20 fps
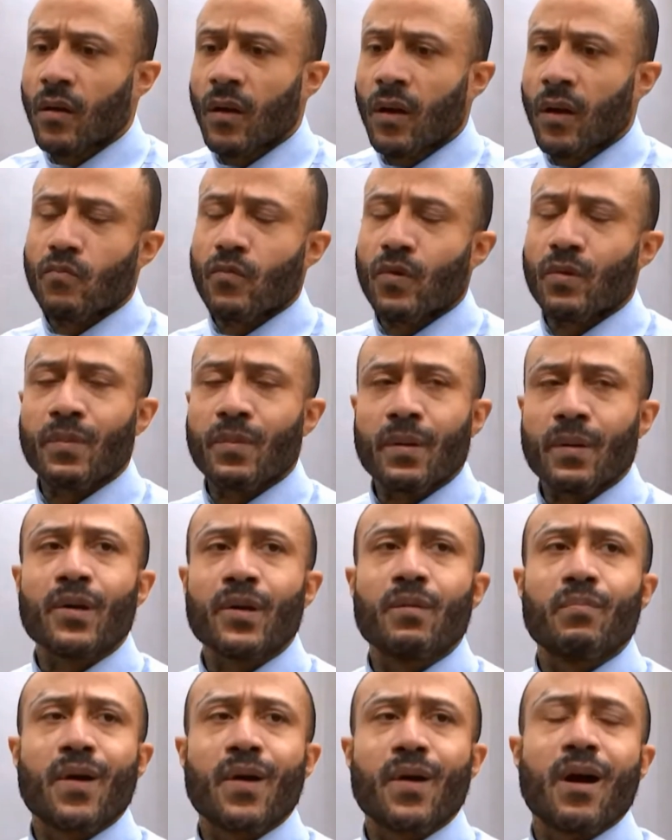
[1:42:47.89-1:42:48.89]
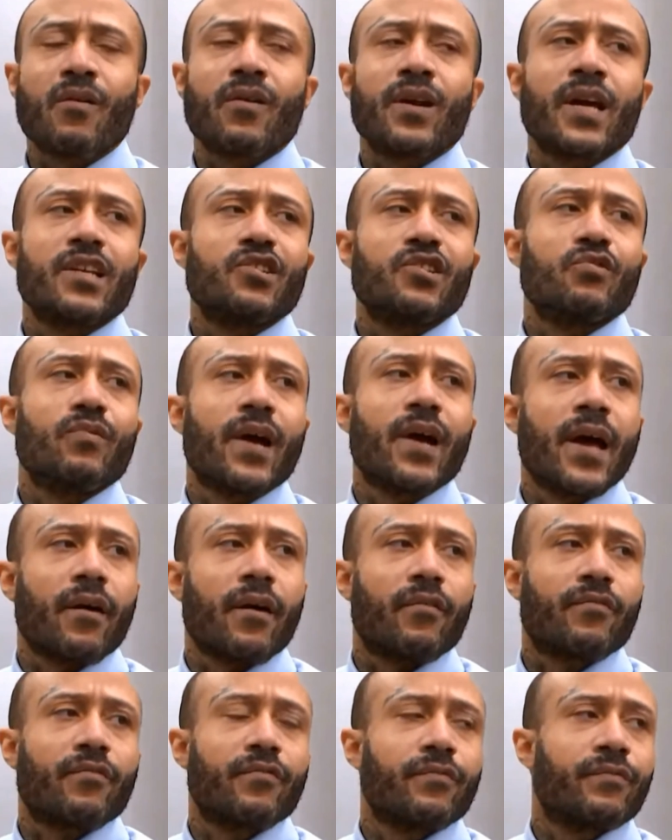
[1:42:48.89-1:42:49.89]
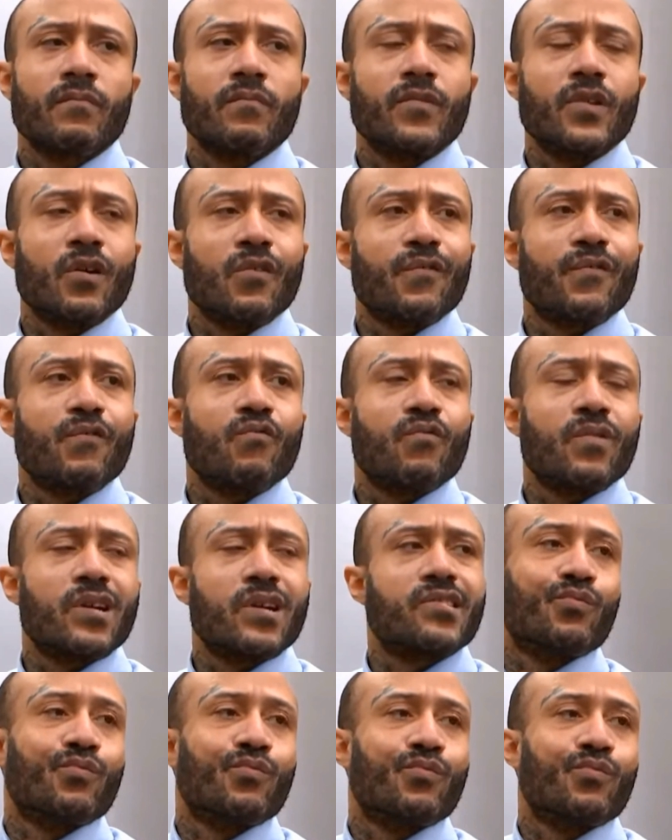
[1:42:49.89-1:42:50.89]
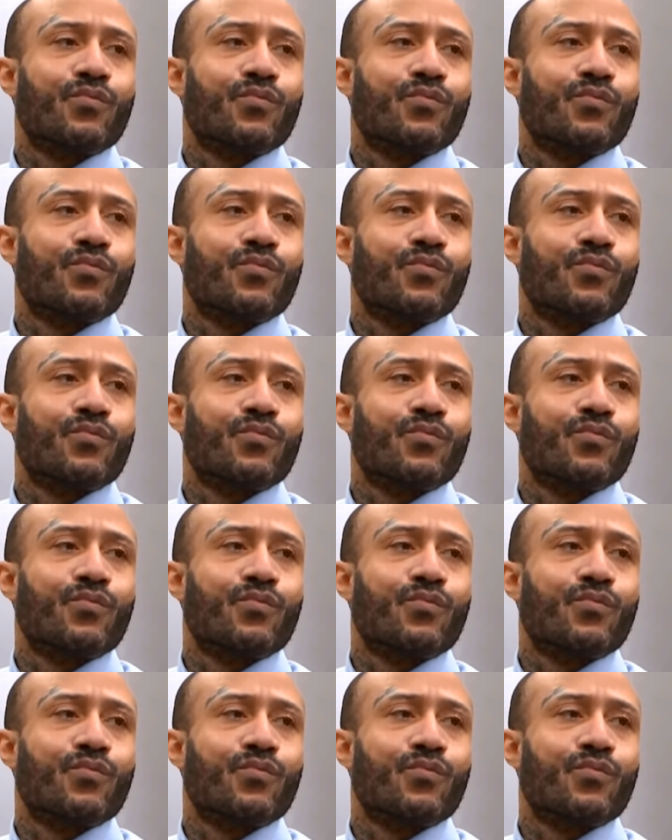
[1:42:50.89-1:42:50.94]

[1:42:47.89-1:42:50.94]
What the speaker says: Don't for 1 second let it be taken away from you.